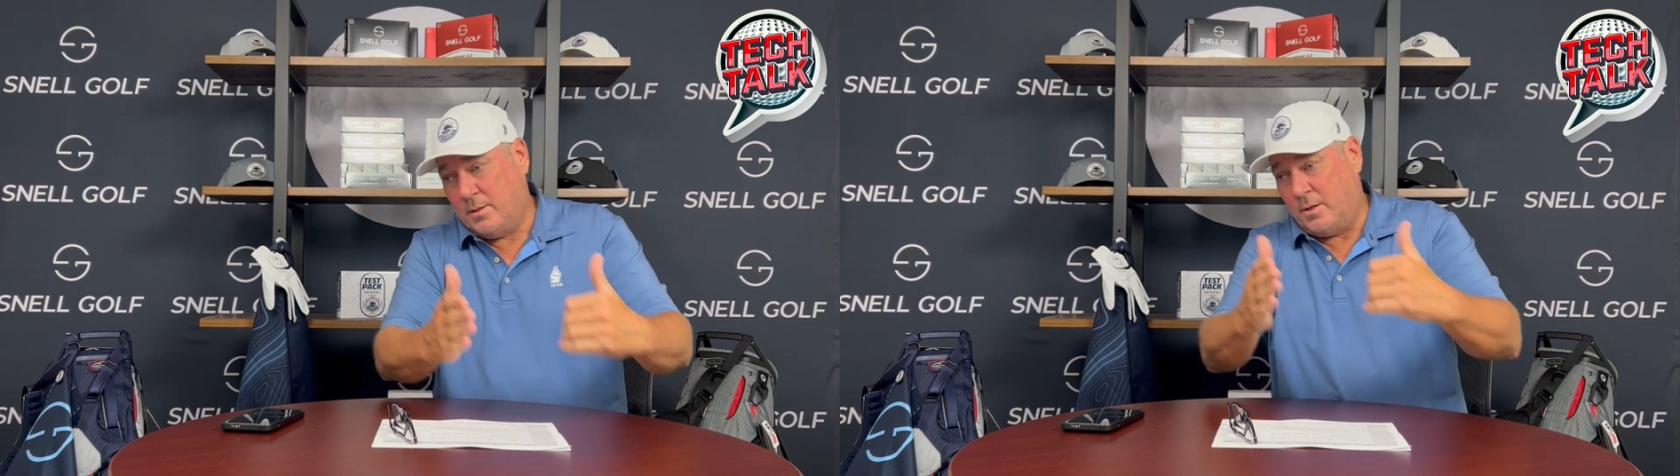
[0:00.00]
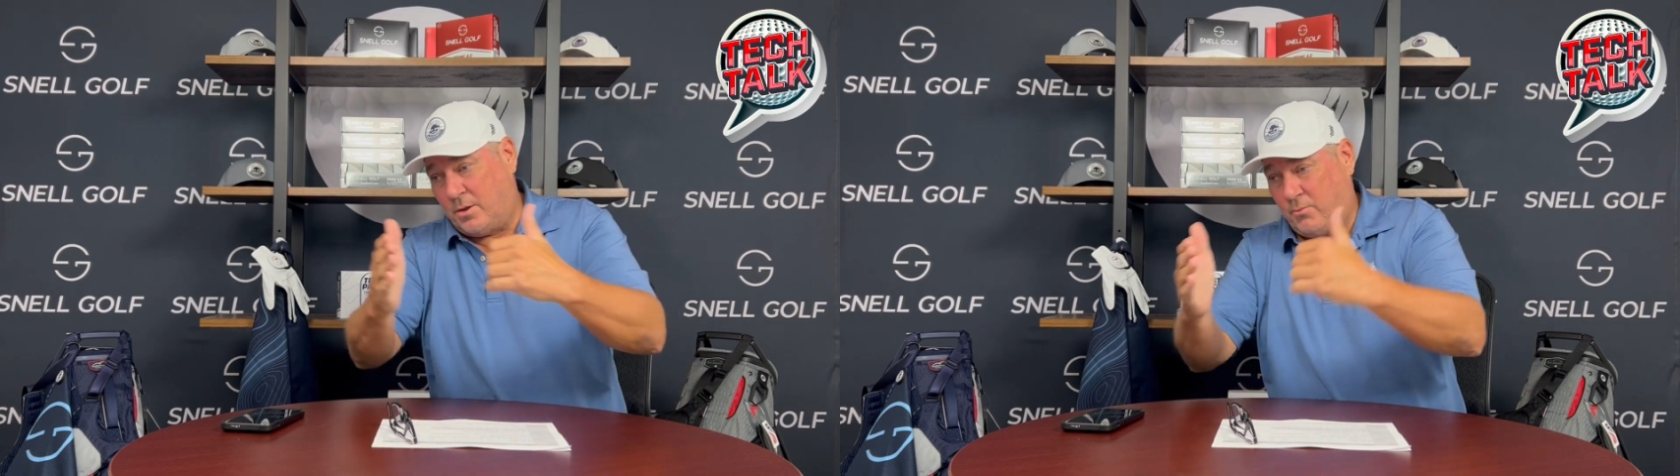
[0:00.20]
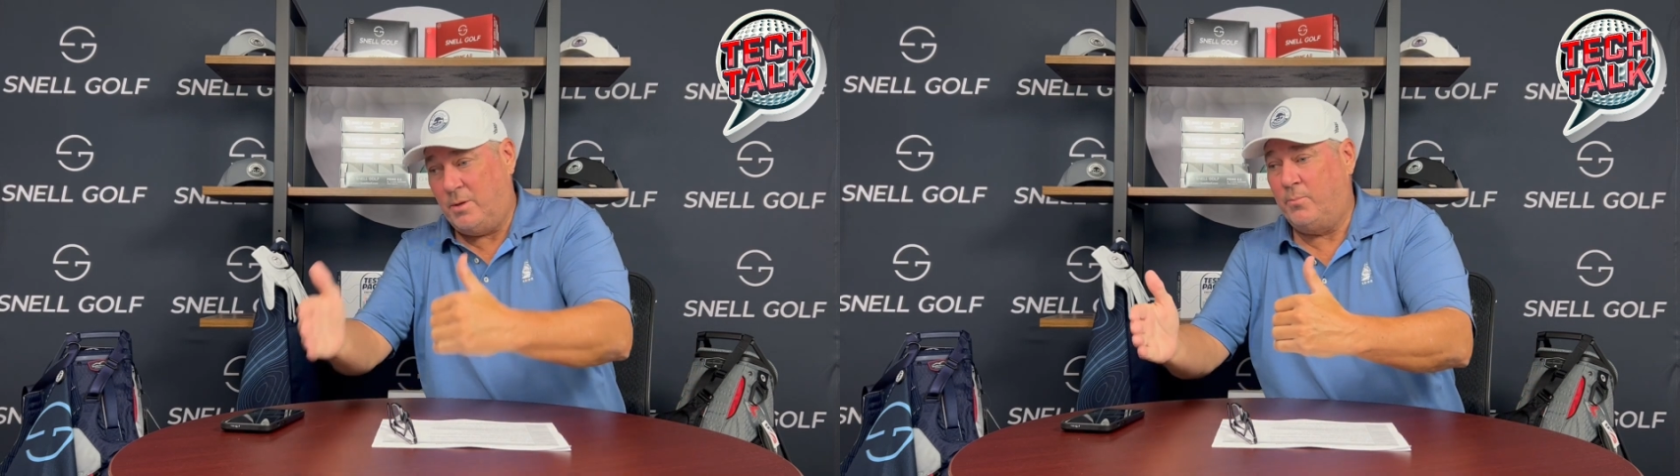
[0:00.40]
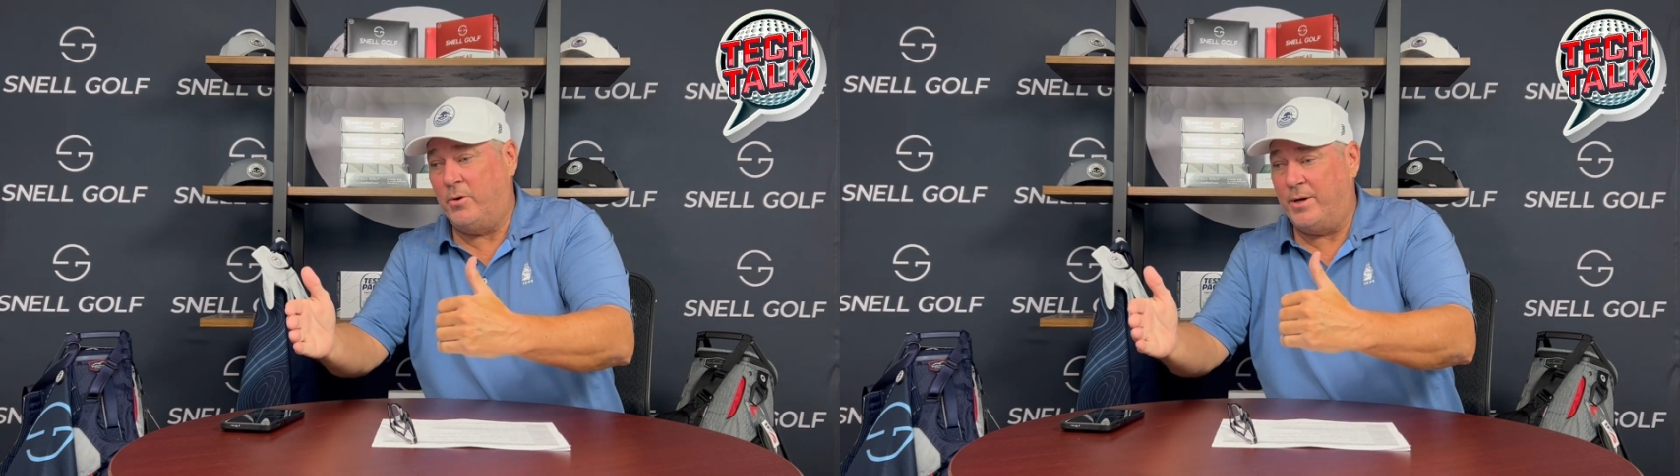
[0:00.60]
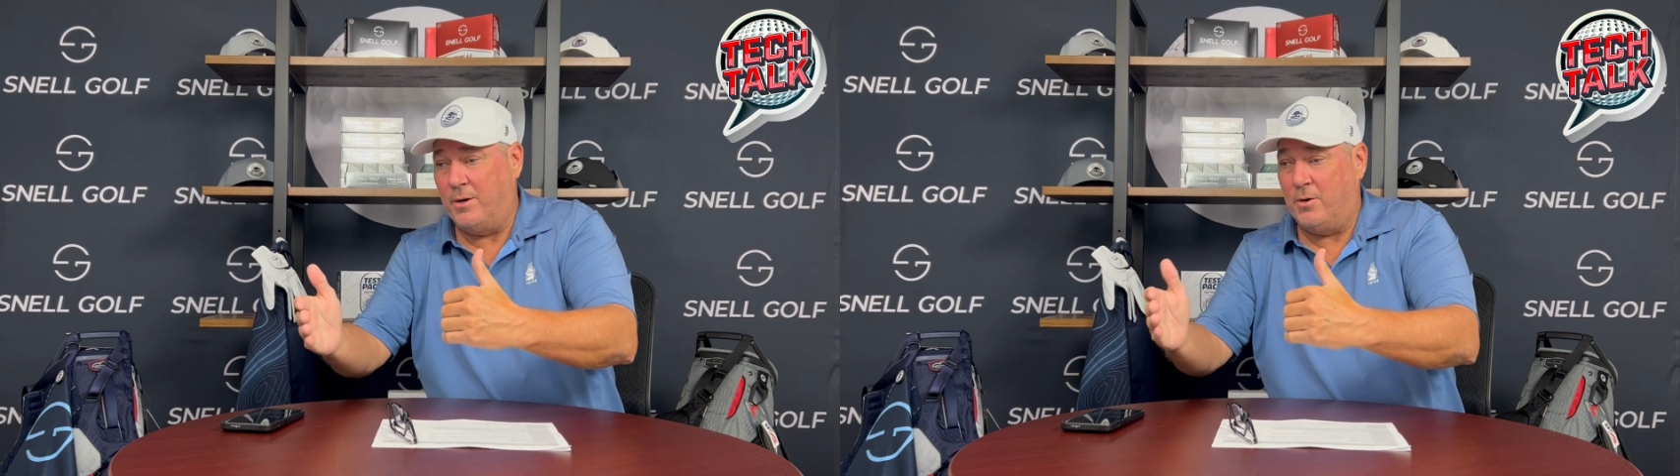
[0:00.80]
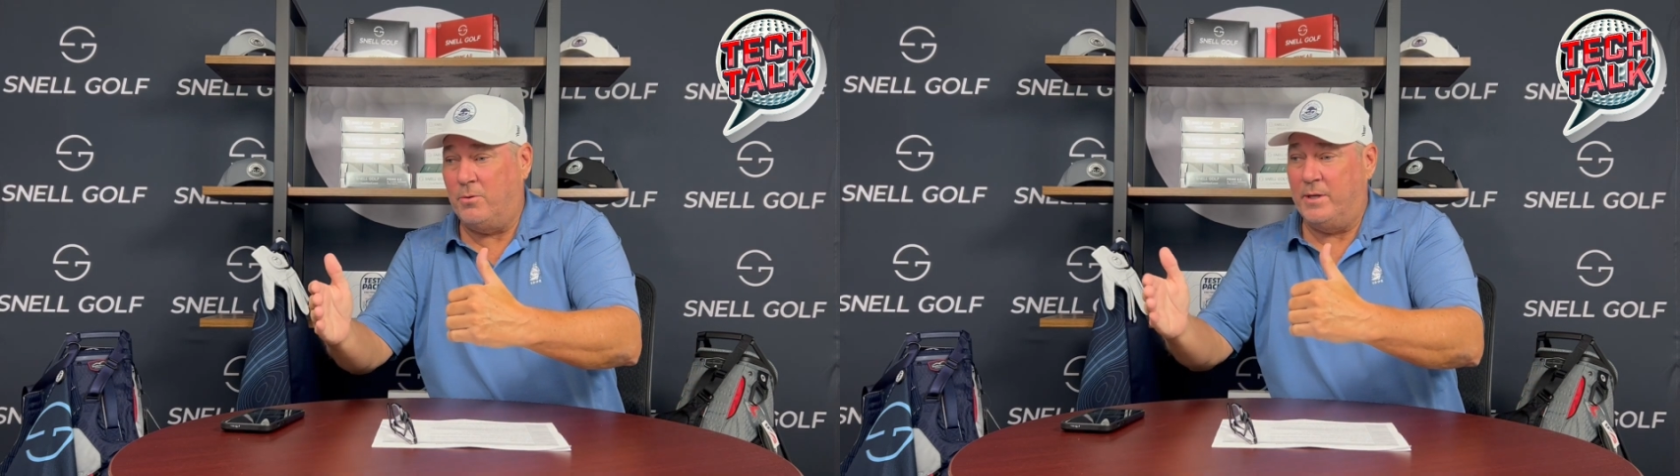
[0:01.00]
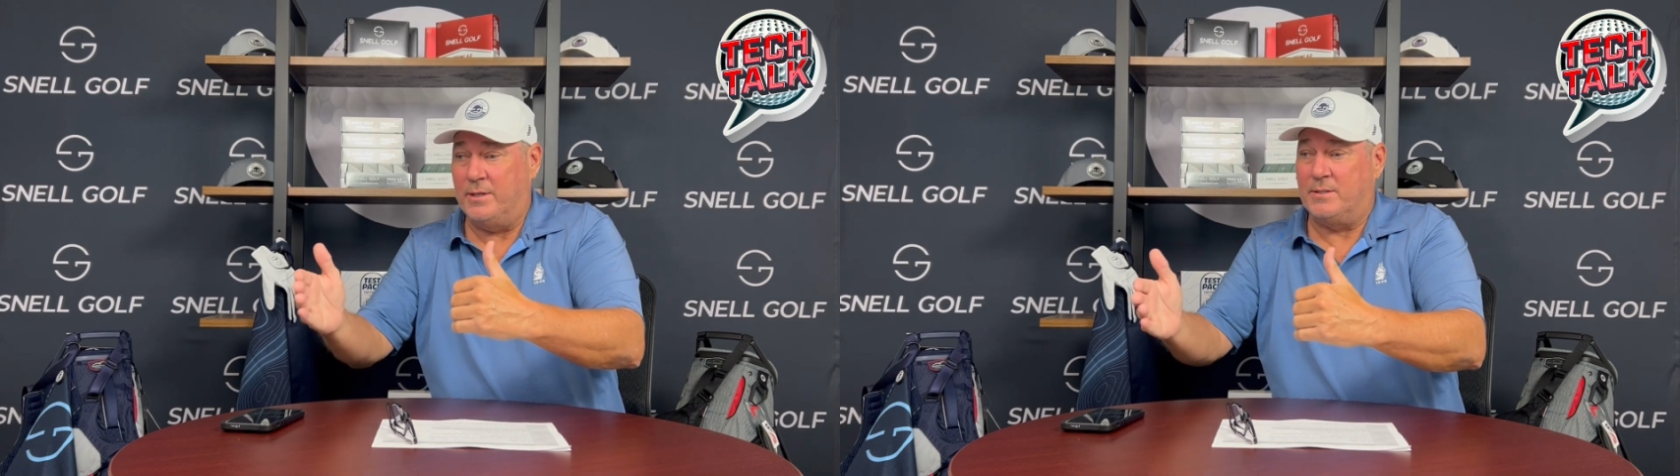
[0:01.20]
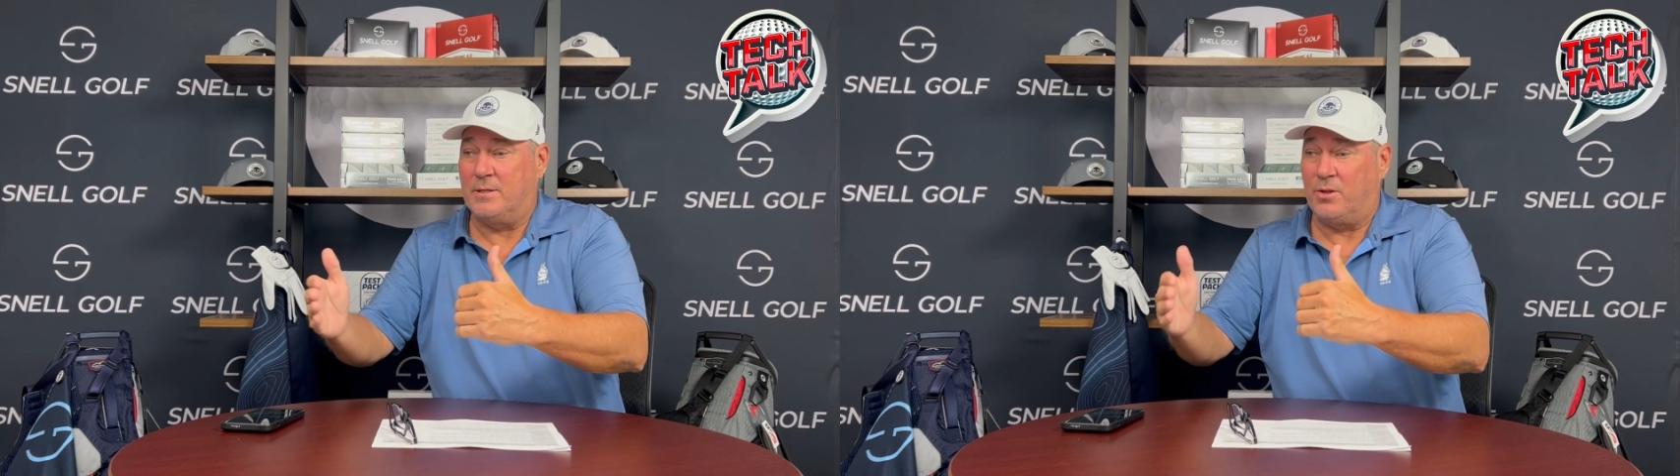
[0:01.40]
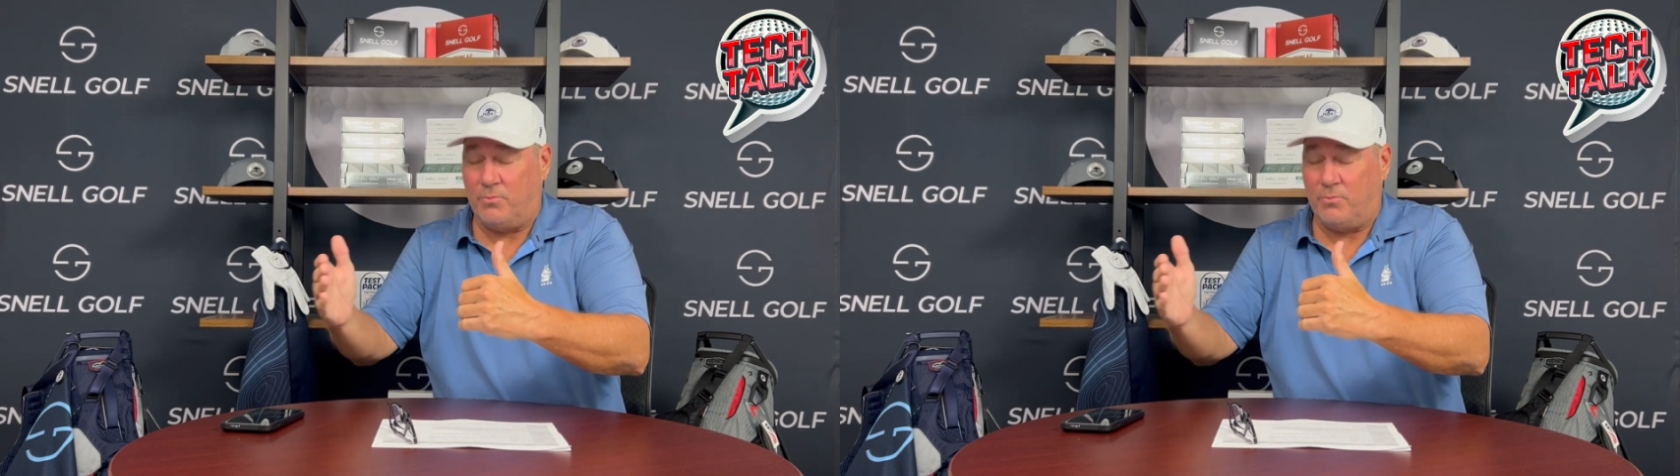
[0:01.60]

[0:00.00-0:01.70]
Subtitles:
The 3.0 is a